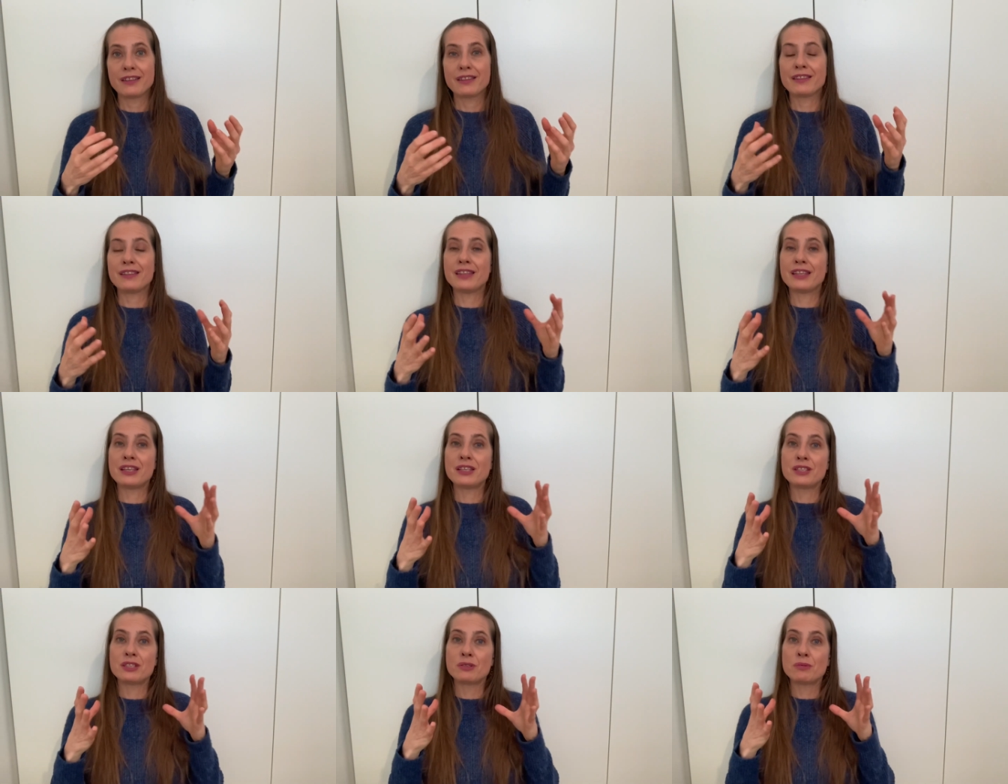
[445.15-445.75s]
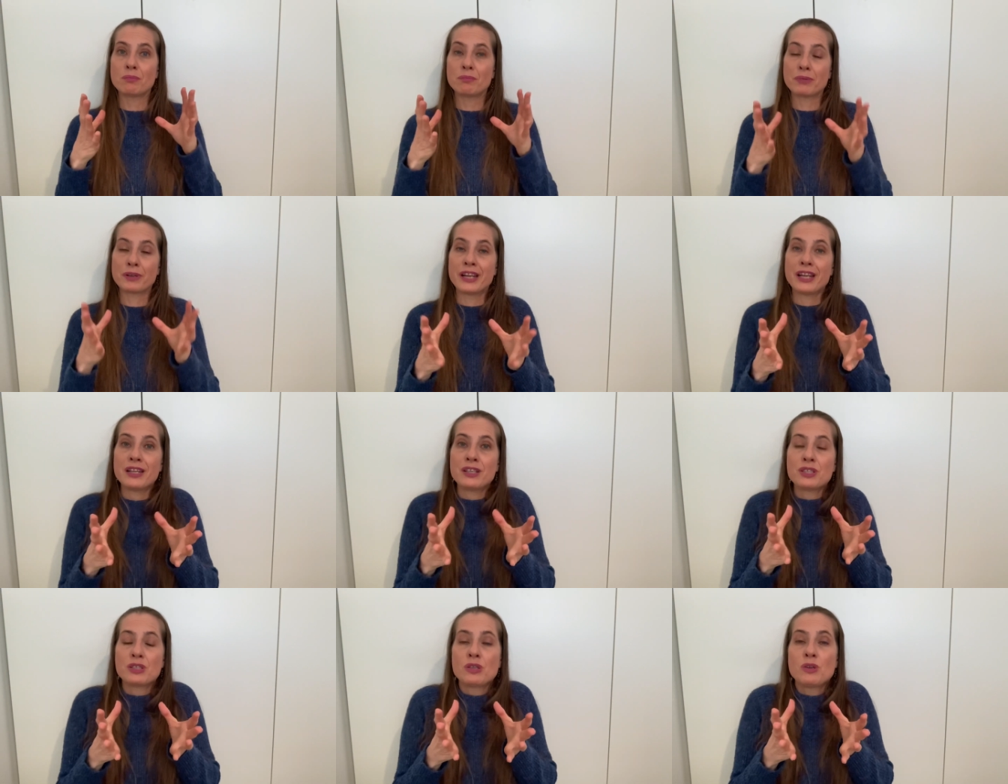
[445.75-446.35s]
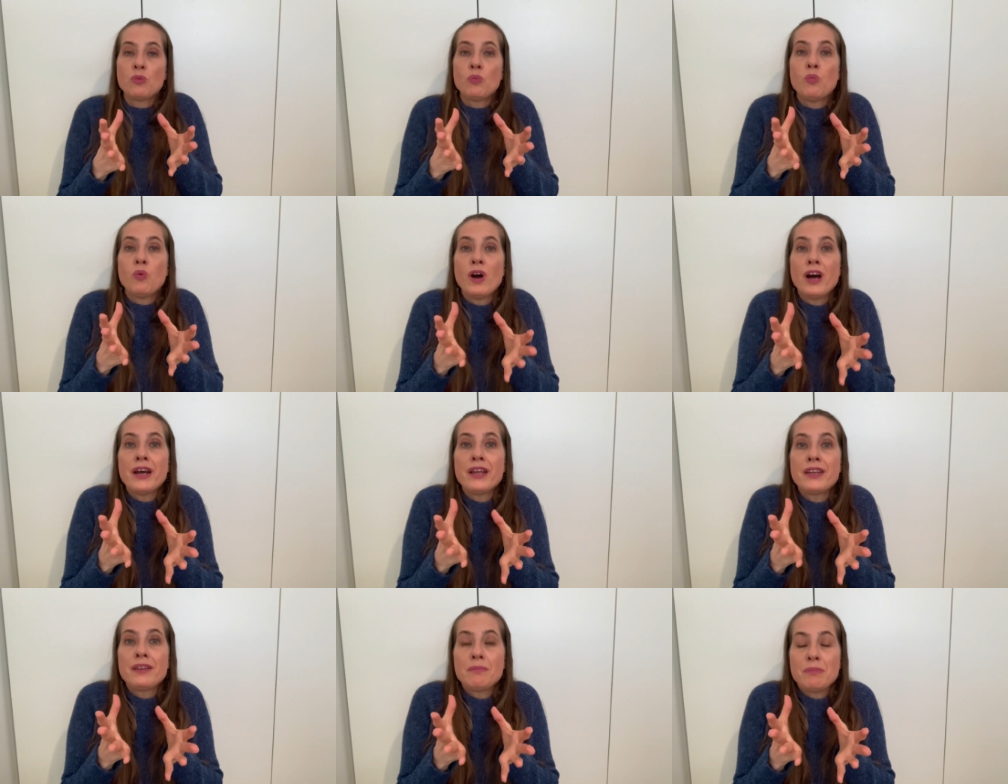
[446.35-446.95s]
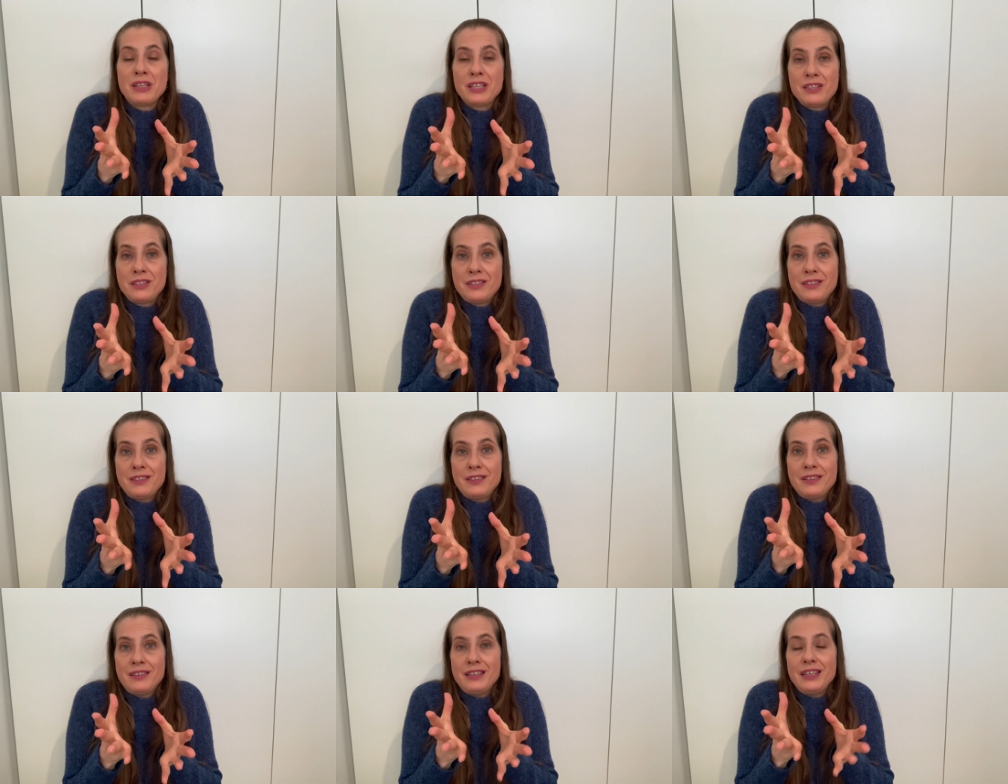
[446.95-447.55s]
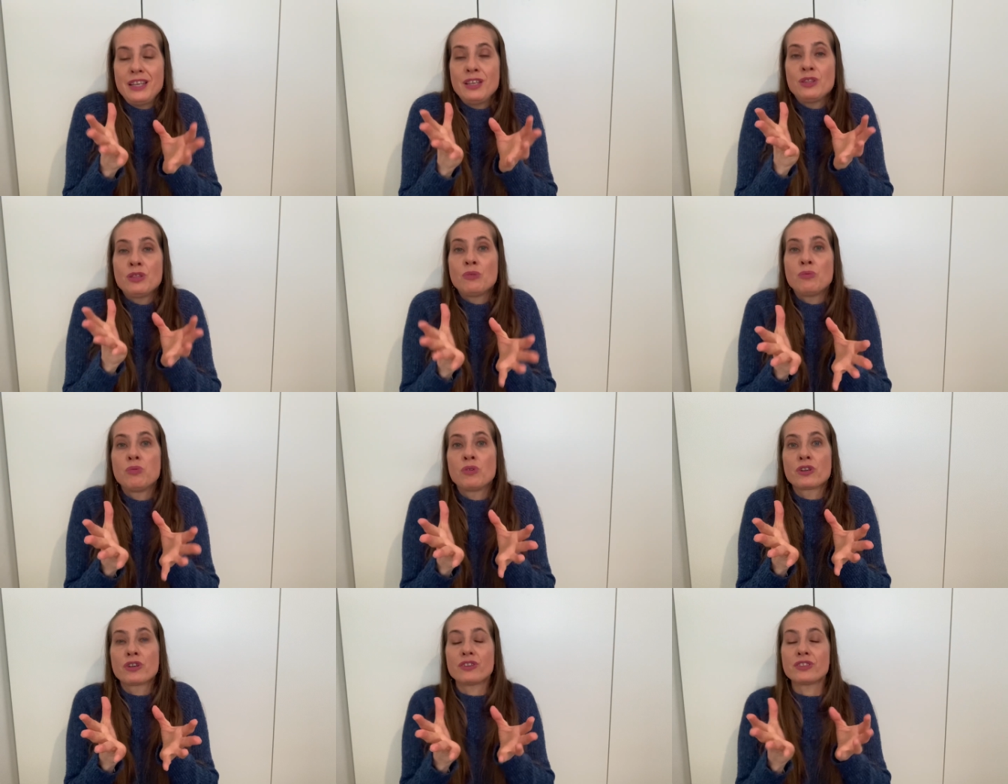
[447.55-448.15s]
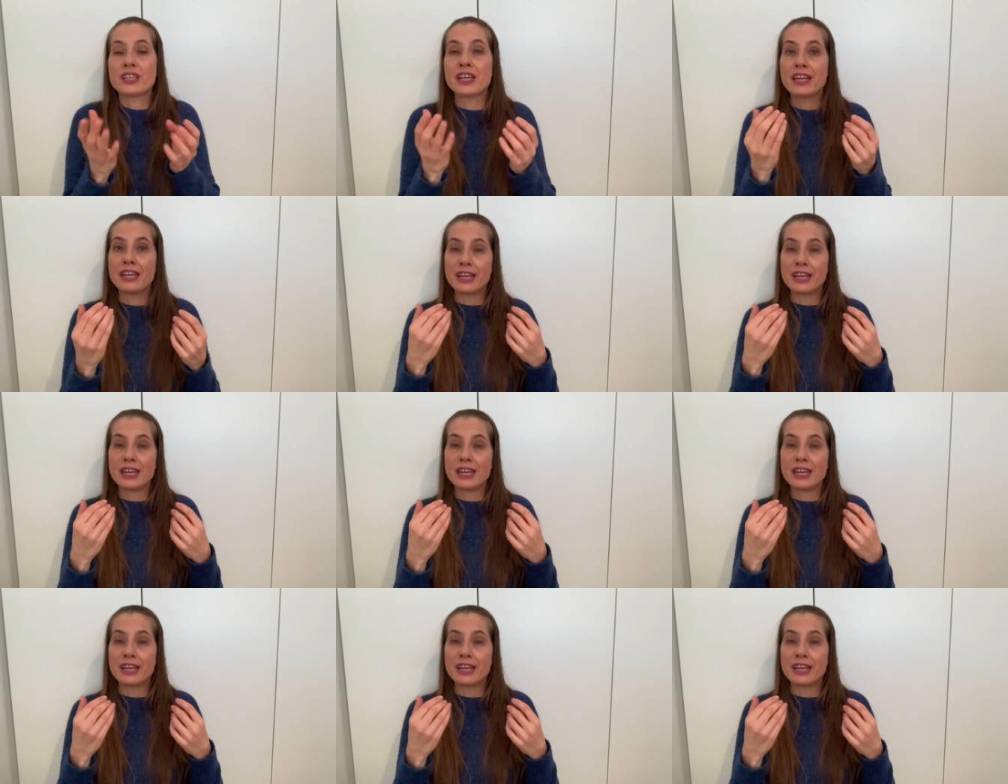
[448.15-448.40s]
This brings one-ment in the world.